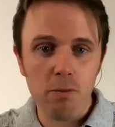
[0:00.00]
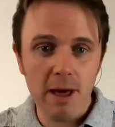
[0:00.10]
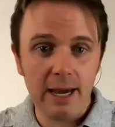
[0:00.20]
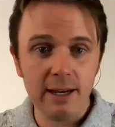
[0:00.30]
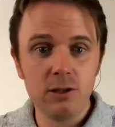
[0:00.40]

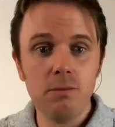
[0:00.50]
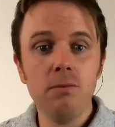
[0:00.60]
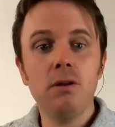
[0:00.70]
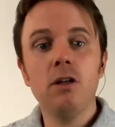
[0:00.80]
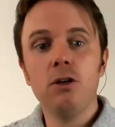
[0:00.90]

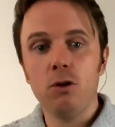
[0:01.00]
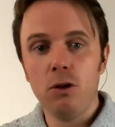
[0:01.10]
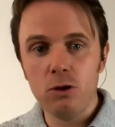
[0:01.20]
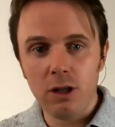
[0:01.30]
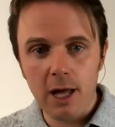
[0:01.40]
mechanism. You
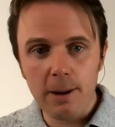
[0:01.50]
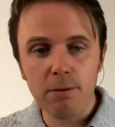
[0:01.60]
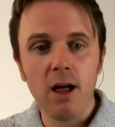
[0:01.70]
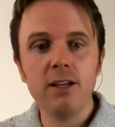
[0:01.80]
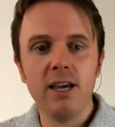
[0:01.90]
lose a lot of
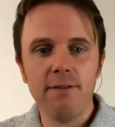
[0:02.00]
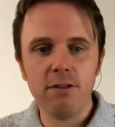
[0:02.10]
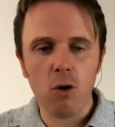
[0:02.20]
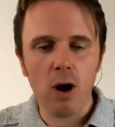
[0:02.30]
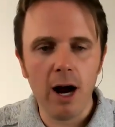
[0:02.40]
blood, you have
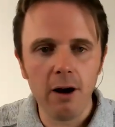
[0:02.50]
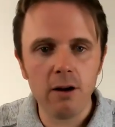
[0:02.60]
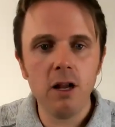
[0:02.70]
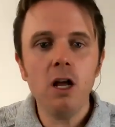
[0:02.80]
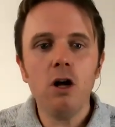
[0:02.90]
low
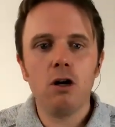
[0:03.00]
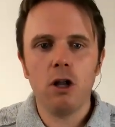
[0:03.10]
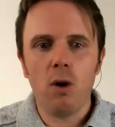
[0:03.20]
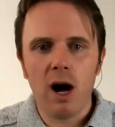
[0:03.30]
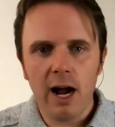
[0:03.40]
iron,
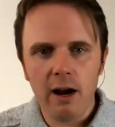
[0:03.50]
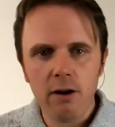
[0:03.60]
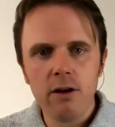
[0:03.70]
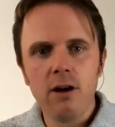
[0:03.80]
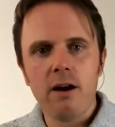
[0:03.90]
low
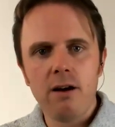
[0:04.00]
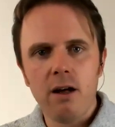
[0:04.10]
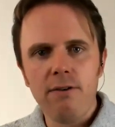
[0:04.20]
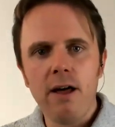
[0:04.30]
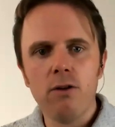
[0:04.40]
iron, not
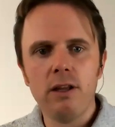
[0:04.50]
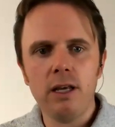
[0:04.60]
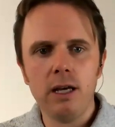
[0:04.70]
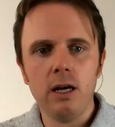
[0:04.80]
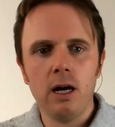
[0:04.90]
enough
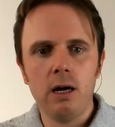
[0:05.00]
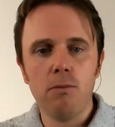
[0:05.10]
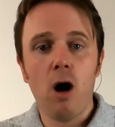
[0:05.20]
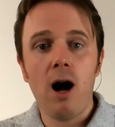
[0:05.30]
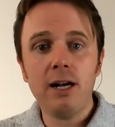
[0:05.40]
healthy
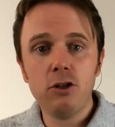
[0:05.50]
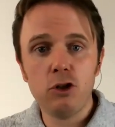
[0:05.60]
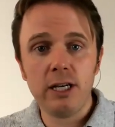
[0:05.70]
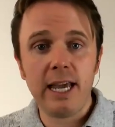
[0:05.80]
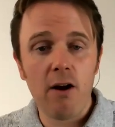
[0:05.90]
um,
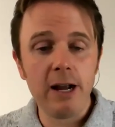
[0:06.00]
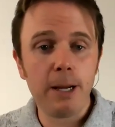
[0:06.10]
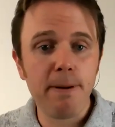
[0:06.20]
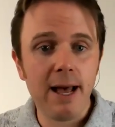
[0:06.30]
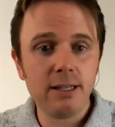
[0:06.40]
oxygen carrying
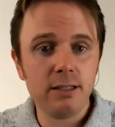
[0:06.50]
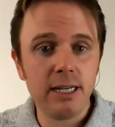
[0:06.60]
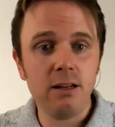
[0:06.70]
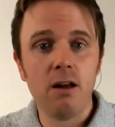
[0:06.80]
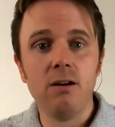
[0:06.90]

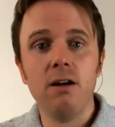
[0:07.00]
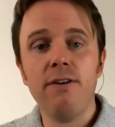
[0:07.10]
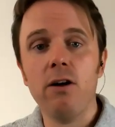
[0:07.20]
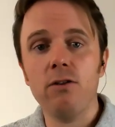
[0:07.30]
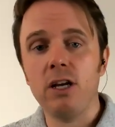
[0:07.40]
capacity, not enough
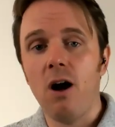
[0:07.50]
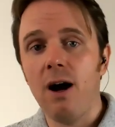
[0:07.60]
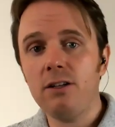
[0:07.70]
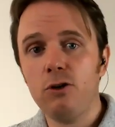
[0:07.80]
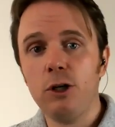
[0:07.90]
healthy
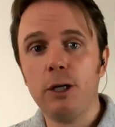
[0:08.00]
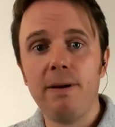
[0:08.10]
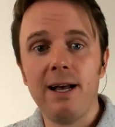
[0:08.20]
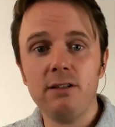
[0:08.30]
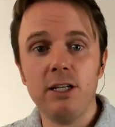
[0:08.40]
oxygen
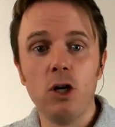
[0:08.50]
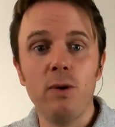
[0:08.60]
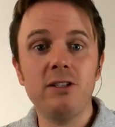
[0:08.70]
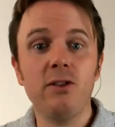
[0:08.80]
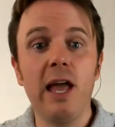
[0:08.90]
capacity
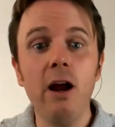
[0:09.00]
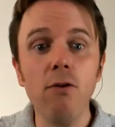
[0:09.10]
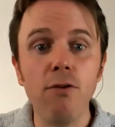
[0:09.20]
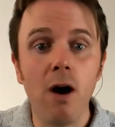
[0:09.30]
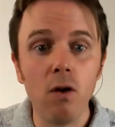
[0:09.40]
going to the
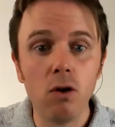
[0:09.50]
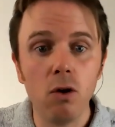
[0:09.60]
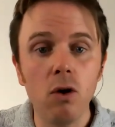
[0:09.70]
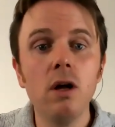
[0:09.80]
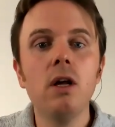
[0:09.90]
hair
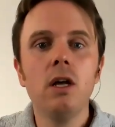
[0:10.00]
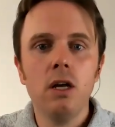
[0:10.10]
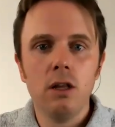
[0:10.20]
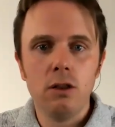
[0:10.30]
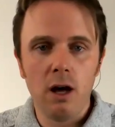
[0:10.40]
follicle.
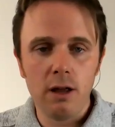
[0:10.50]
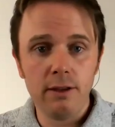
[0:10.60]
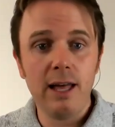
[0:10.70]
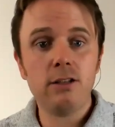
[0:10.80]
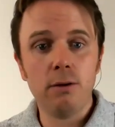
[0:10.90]
Not
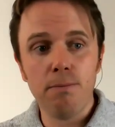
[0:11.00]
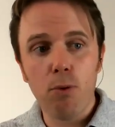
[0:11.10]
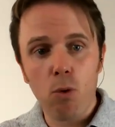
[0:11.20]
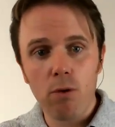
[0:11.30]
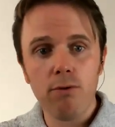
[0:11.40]
that's
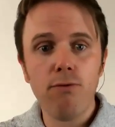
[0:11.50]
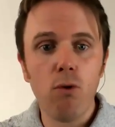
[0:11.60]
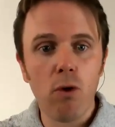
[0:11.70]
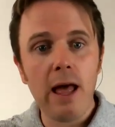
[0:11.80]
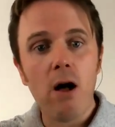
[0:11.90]
important
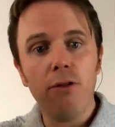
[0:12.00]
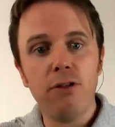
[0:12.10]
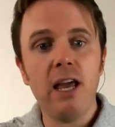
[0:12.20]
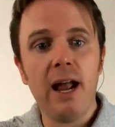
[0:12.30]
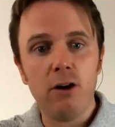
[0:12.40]
for
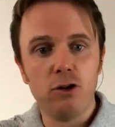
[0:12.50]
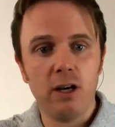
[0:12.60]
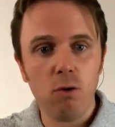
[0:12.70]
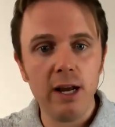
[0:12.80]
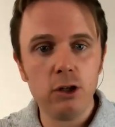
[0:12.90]
healthy hair
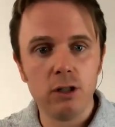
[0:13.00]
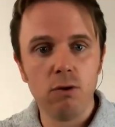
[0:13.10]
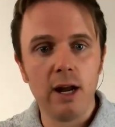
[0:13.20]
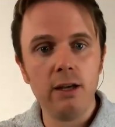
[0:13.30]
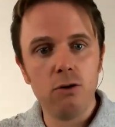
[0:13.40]
generation,
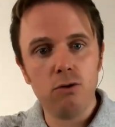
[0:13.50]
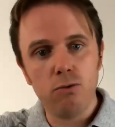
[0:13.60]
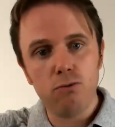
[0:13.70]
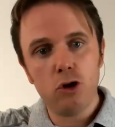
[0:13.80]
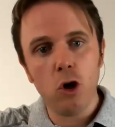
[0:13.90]
right? You,
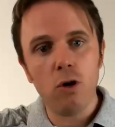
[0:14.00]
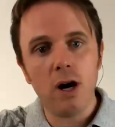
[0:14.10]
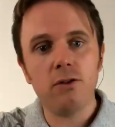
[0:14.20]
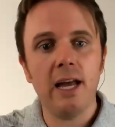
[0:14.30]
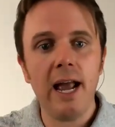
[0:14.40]
you choke
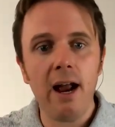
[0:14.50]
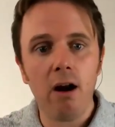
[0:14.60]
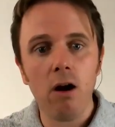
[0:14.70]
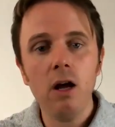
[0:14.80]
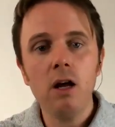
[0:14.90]
out the
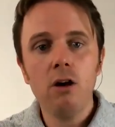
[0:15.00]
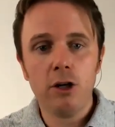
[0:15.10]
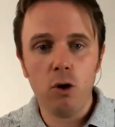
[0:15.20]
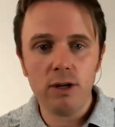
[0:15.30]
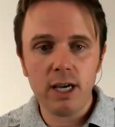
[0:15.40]
hair,
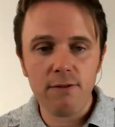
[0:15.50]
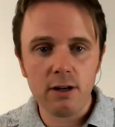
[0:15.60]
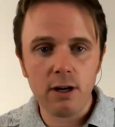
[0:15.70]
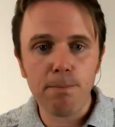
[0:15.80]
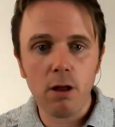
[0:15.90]
you don't give it
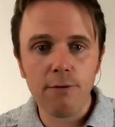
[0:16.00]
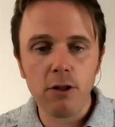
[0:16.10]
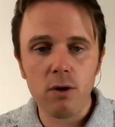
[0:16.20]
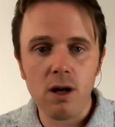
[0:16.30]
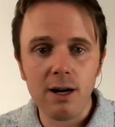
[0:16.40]
enough blood
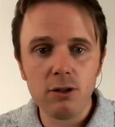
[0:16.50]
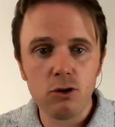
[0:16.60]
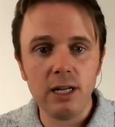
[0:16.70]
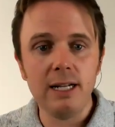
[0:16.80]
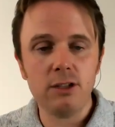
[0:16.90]
flow and
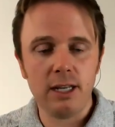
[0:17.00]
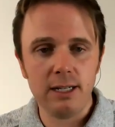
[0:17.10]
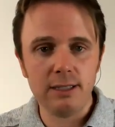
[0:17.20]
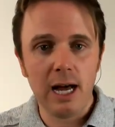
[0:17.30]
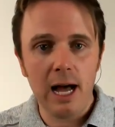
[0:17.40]
oxygen, it's going
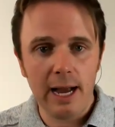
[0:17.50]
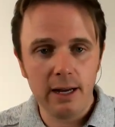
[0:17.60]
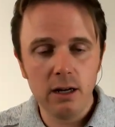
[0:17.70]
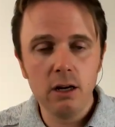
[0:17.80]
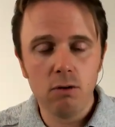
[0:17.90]
to die,
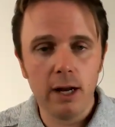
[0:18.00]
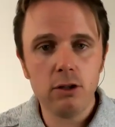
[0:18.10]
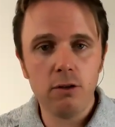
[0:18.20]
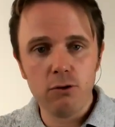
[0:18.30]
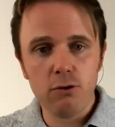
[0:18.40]
right?
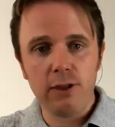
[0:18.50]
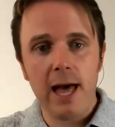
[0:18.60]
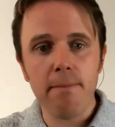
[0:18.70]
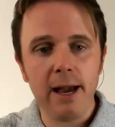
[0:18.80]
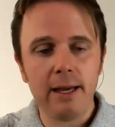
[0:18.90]
So there's
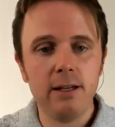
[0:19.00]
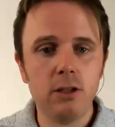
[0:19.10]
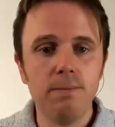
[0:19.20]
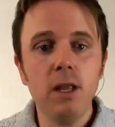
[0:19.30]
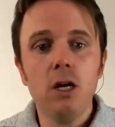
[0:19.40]
that
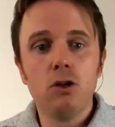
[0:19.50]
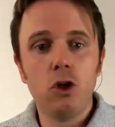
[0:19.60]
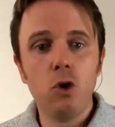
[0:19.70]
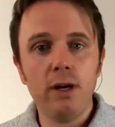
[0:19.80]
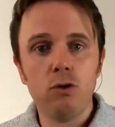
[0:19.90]
mechanism.
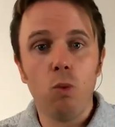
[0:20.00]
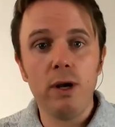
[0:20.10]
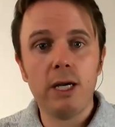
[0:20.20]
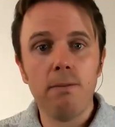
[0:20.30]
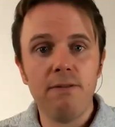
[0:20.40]
Two is
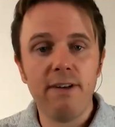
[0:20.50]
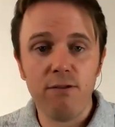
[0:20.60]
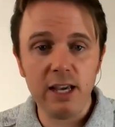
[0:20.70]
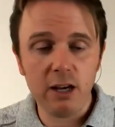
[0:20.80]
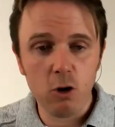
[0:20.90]
we could be ve-
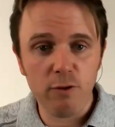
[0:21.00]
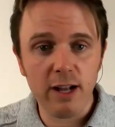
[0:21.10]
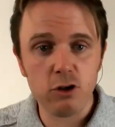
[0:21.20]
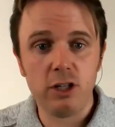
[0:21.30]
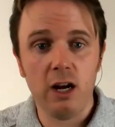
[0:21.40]
vegan or
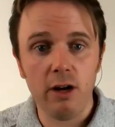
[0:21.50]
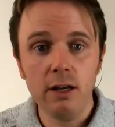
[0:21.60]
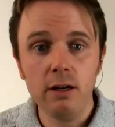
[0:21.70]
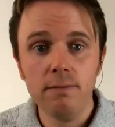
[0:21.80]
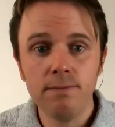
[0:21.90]

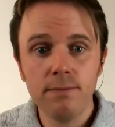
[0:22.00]
vegetarian